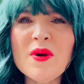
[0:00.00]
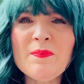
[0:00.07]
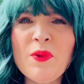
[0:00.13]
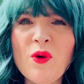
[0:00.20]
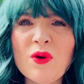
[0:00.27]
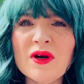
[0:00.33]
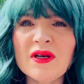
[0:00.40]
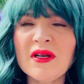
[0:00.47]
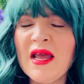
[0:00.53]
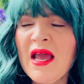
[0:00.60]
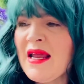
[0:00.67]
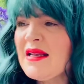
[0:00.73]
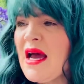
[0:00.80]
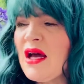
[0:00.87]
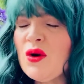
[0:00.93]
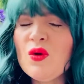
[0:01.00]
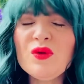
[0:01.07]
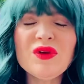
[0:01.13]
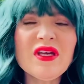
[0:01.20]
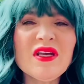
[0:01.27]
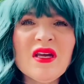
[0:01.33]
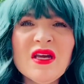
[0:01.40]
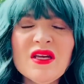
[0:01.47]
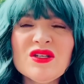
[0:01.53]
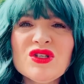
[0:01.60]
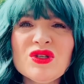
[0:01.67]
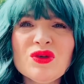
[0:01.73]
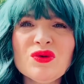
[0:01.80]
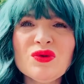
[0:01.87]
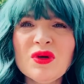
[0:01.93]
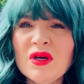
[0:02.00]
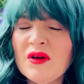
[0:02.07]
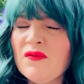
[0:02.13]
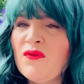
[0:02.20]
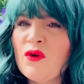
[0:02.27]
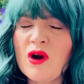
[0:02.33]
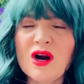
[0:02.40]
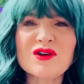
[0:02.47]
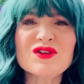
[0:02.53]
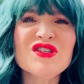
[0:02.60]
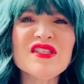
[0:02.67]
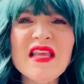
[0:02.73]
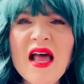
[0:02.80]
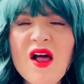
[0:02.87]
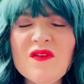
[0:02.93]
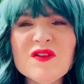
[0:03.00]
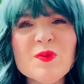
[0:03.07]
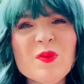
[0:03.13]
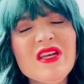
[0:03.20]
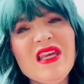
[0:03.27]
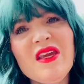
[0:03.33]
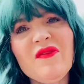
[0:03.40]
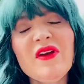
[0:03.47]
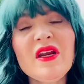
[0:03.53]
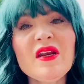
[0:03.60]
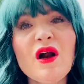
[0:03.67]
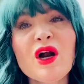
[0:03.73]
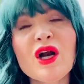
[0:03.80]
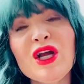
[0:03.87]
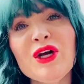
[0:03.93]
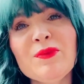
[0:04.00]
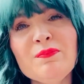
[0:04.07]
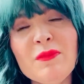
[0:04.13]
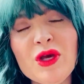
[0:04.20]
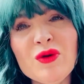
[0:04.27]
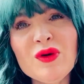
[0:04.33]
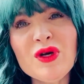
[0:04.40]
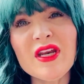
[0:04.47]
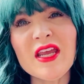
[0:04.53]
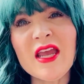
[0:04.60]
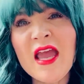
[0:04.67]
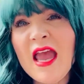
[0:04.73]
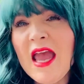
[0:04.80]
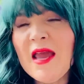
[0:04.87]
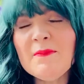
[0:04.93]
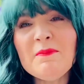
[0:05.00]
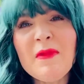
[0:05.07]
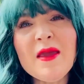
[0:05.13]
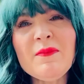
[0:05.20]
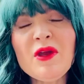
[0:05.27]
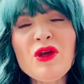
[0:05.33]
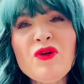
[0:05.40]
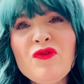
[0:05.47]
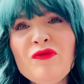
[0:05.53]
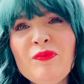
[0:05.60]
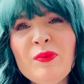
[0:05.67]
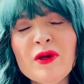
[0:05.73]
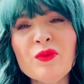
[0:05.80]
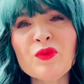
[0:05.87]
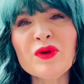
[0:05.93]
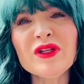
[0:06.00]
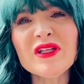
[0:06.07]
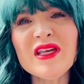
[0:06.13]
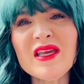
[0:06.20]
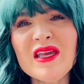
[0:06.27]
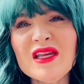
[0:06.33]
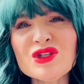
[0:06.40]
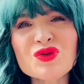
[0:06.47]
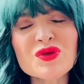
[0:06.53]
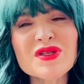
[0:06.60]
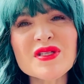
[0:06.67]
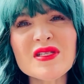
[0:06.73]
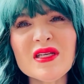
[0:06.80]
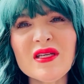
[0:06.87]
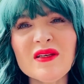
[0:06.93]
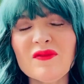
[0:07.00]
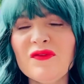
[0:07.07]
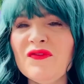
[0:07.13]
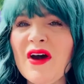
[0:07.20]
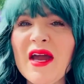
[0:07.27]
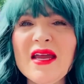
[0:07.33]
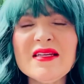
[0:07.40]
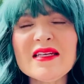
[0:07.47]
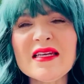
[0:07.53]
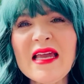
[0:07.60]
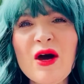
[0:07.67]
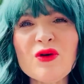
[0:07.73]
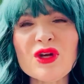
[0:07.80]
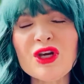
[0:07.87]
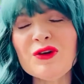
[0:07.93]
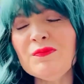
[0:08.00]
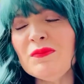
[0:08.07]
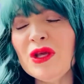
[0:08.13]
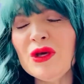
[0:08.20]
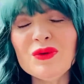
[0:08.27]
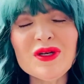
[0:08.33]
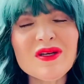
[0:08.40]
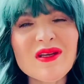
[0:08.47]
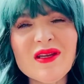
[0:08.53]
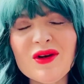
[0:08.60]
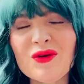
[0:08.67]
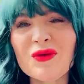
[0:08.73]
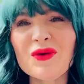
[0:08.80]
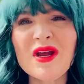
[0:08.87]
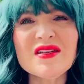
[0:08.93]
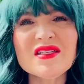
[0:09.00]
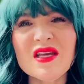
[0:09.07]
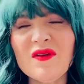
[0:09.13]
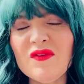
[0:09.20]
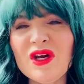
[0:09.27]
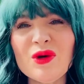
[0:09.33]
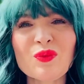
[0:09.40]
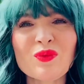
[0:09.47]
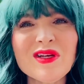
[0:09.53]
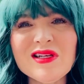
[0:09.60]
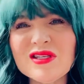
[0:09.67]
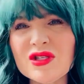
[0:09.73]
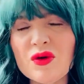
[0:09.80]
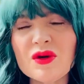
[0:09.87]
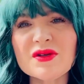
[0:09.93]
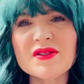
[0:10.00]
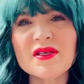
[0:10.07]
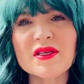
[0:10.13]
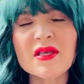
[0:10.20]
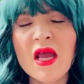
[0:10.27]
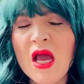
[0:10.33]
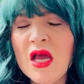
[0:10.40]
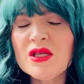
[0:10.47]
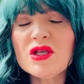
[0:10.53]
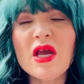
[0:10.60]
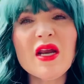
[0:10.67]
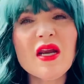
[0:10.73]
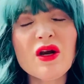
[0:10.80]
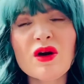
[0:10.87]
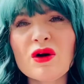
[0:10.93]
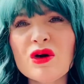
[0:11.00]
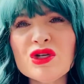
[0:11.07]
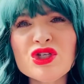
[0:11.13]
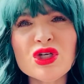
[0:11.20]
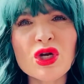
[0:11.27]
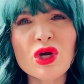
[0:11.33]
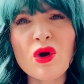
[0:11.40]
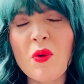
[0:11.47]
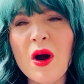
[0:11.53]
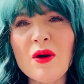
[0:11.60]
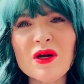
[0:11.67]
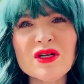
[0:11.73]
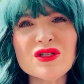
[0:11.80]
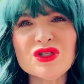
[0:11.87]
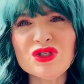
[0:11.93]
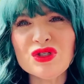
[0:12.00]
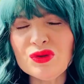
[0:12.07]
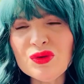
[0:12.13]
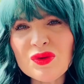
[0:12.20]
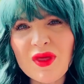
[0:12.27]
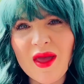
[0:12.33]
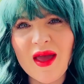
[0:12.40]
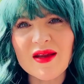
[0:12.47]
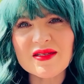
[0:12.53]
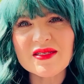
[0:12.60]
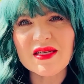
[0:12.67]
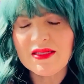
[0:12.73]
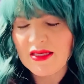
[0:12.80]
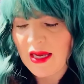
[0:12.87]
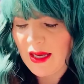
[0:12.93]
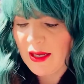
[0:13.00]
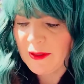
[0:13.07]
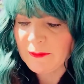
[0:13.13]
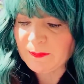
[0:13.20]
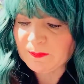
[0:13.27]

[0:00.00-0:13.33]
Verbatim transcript: important, not only to for ourselves, but even in our community. And maybe you've been really interested in finding out community creativity resources. So I'd encourage you to go out and do that today.